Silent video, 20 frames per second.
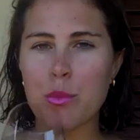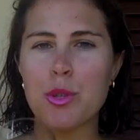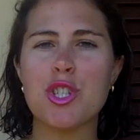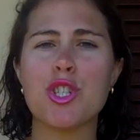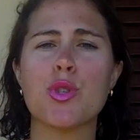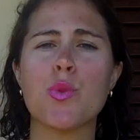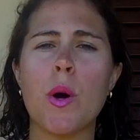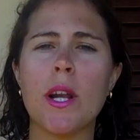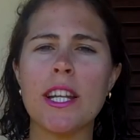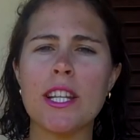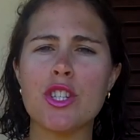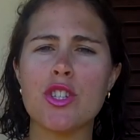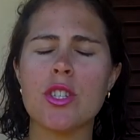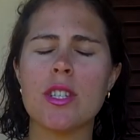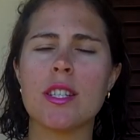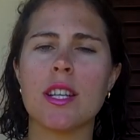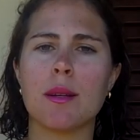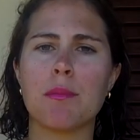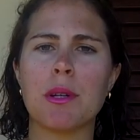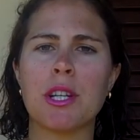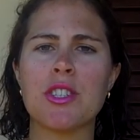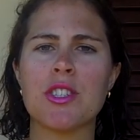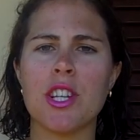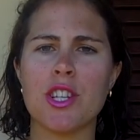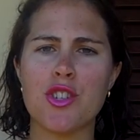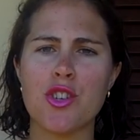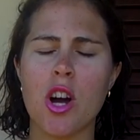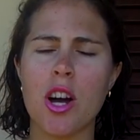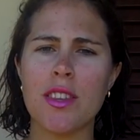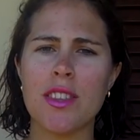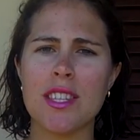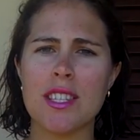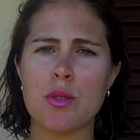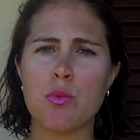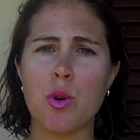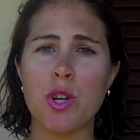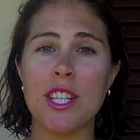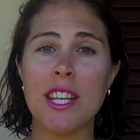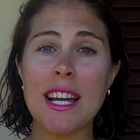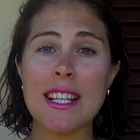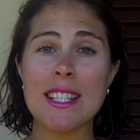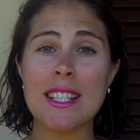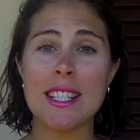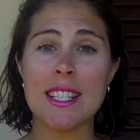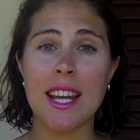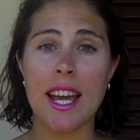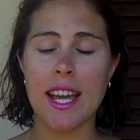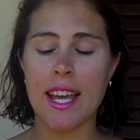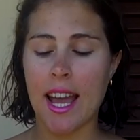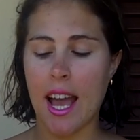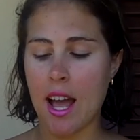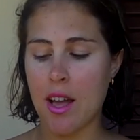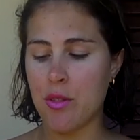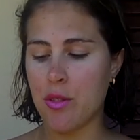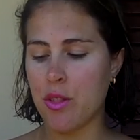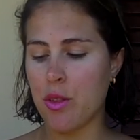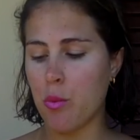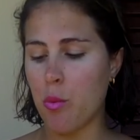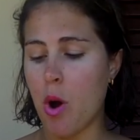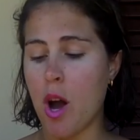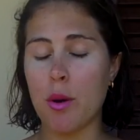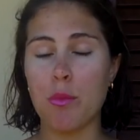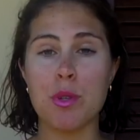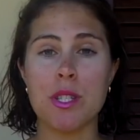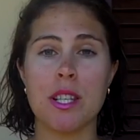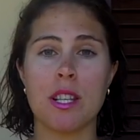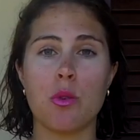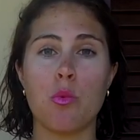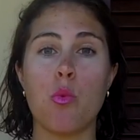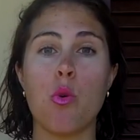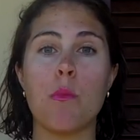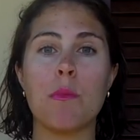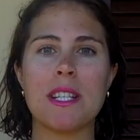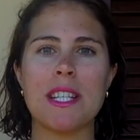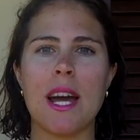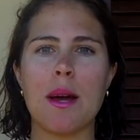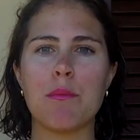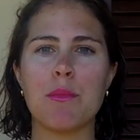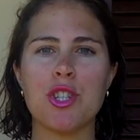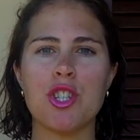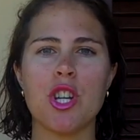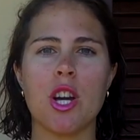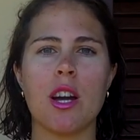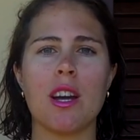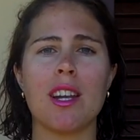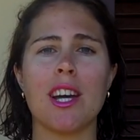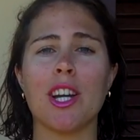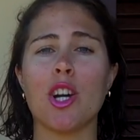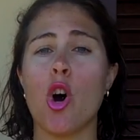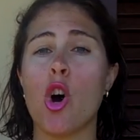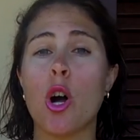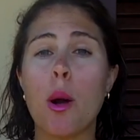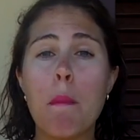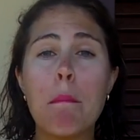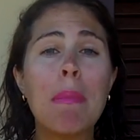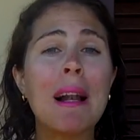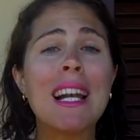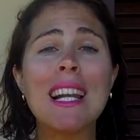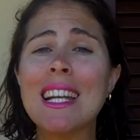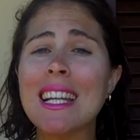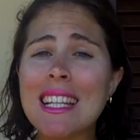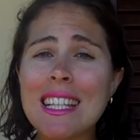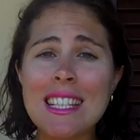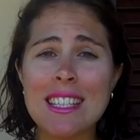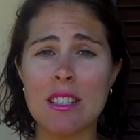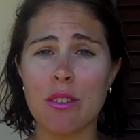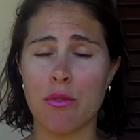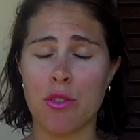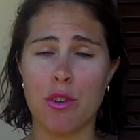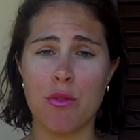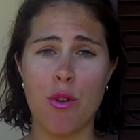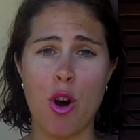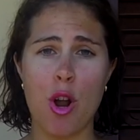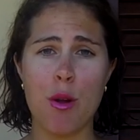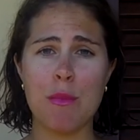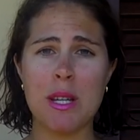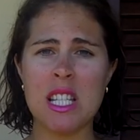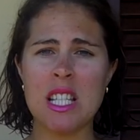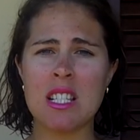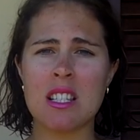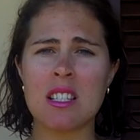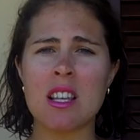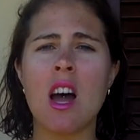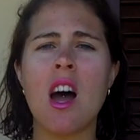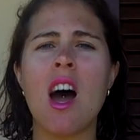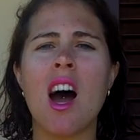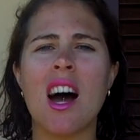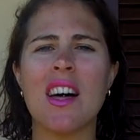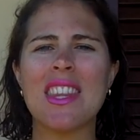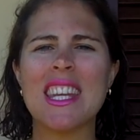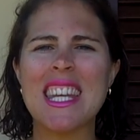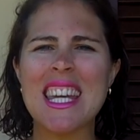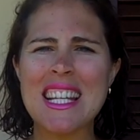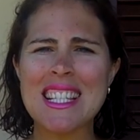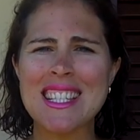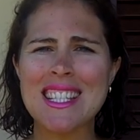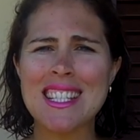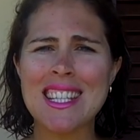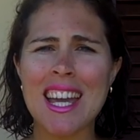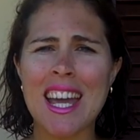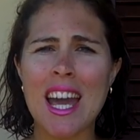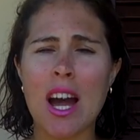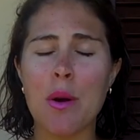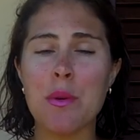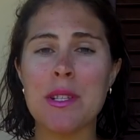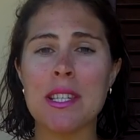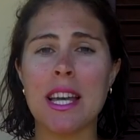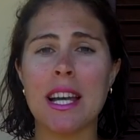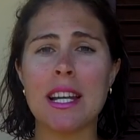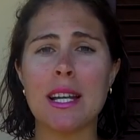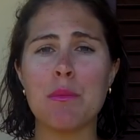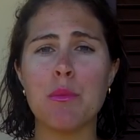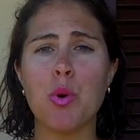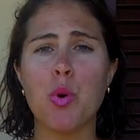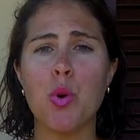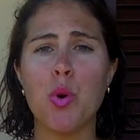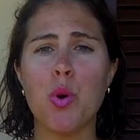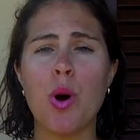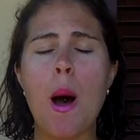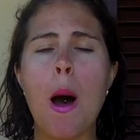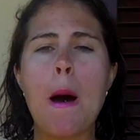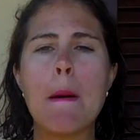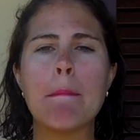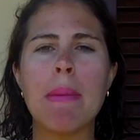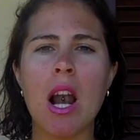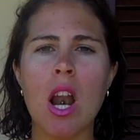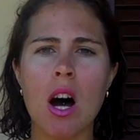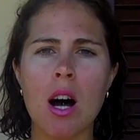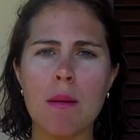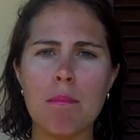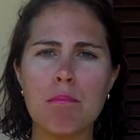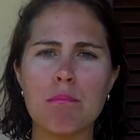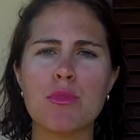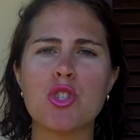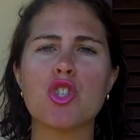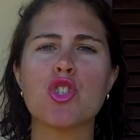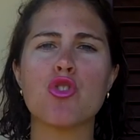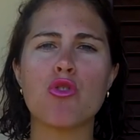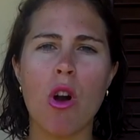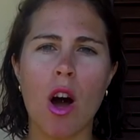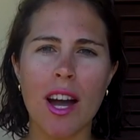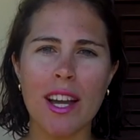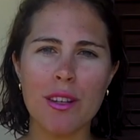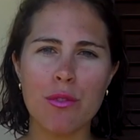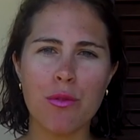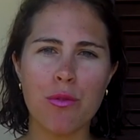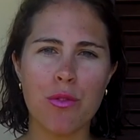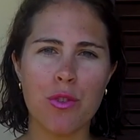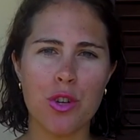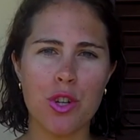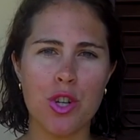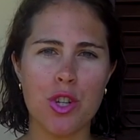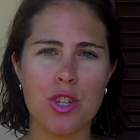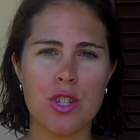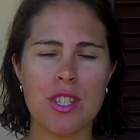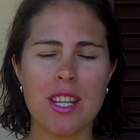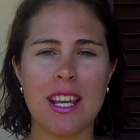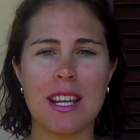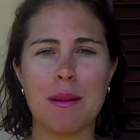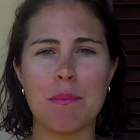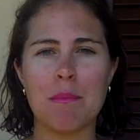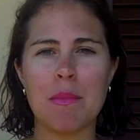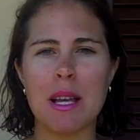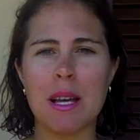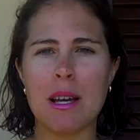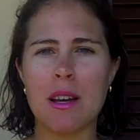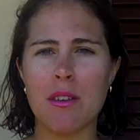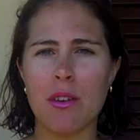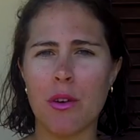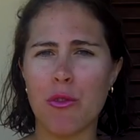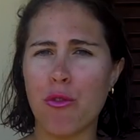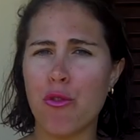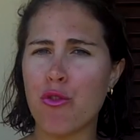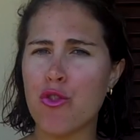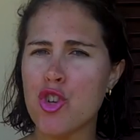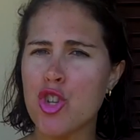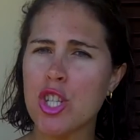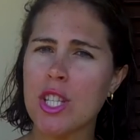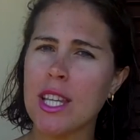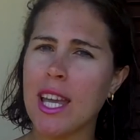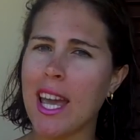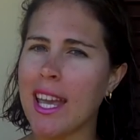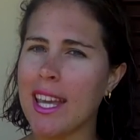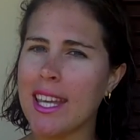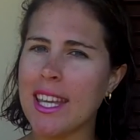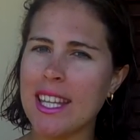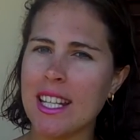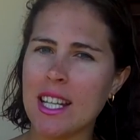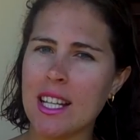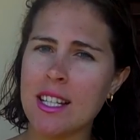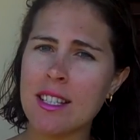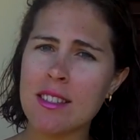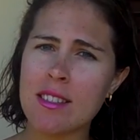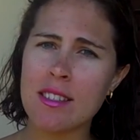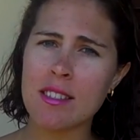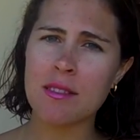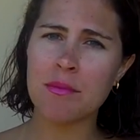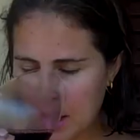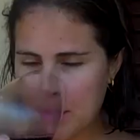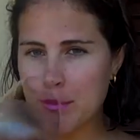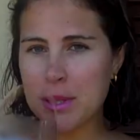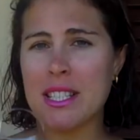Which is quite interesting because I tried this one yesterday and the wine was at a warmer temperature and I got completely different aromas. I think yesterday I was getting more plums, dried fruit and a fruit cakiness.